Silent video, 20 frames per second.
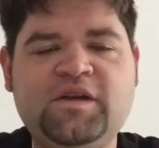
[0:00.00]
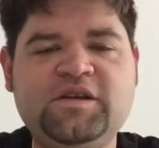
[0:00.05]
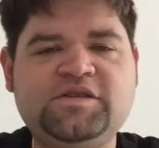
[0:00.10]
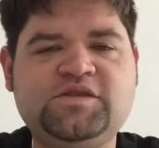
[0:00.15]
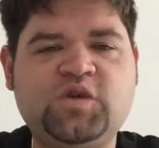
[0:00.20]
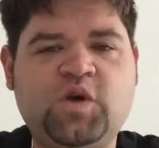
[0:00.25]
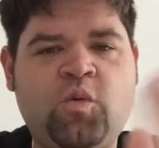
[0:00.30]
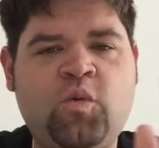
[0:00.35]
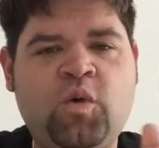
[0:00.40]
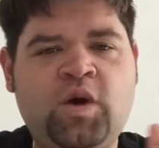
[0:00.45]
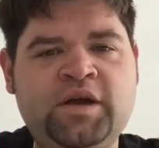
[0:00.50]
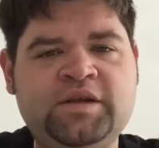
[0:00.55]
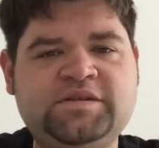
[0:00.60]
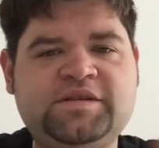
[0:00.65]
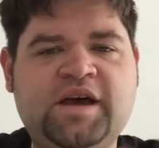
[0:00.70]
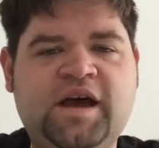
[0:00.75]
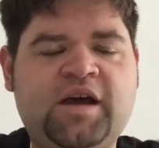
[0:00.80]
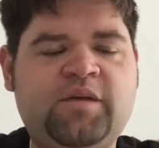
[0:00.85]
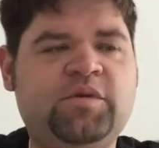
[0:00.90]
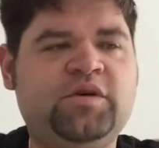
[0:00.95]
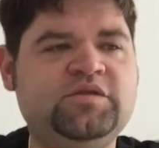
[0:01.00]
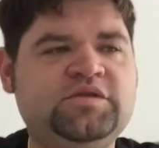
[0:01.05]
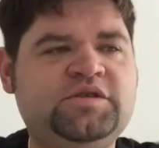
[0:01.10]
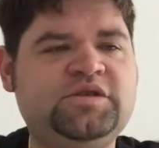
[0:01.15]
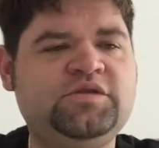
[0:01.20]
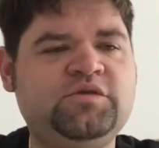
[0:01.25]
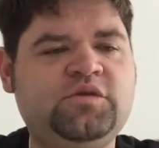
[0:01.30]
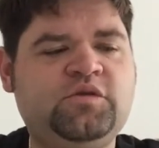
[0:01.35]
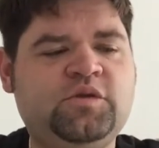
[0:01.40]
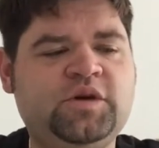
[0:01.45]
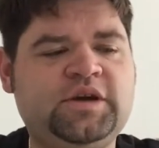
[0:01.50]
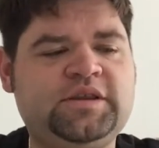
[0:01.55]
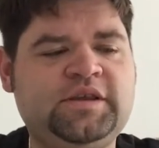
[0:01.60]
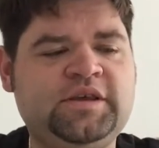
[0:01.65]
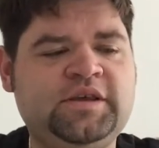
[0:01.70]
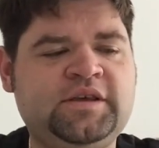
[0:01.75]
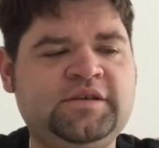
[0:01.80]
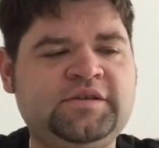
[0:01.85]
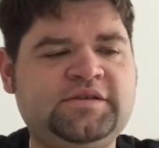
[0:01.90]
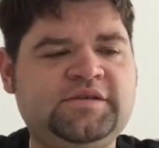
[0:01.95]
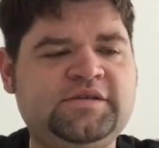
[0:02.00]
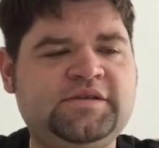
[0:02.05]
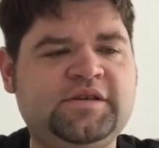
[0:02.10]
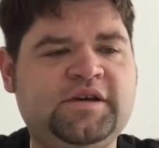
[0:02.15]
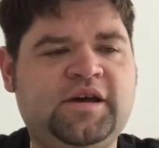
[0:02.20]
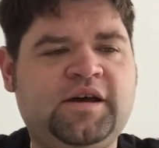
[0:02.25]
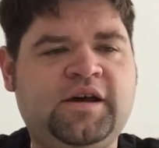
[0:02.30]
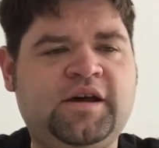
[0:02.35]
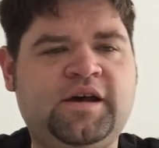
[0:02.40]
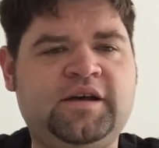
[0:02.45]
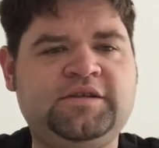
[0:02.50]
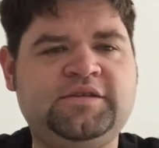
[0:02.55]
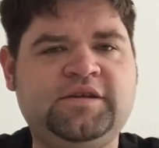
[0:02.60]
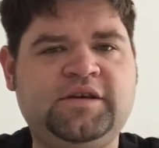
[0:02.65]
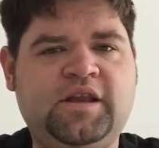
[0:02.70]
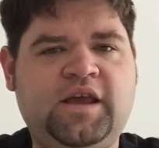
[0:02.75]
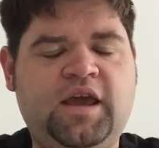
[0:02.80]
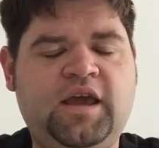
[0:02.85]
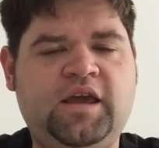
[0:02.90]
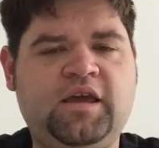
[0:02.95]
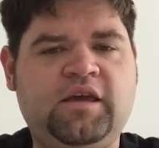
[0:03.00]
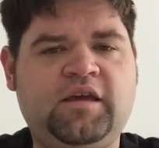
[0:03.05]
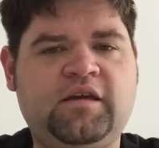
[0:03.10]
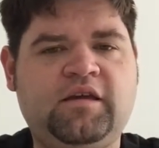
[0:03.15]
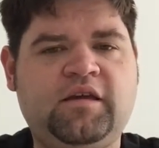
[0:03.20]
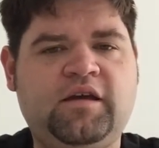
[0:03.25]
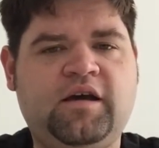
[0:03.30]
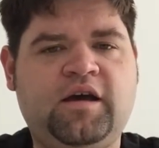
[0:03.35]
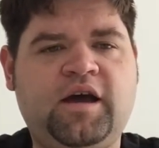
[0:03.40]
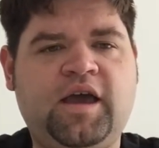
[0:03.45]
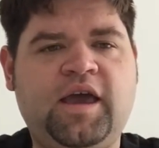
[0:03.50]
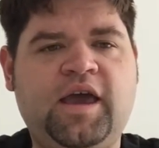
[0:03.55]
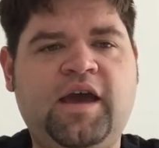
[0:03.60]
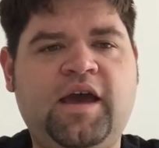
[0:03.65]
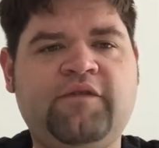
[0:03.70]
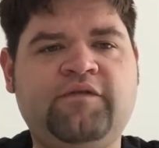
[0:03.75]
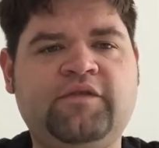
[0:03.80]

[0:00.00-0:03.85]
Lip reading: So I want to talk about two quick things today. I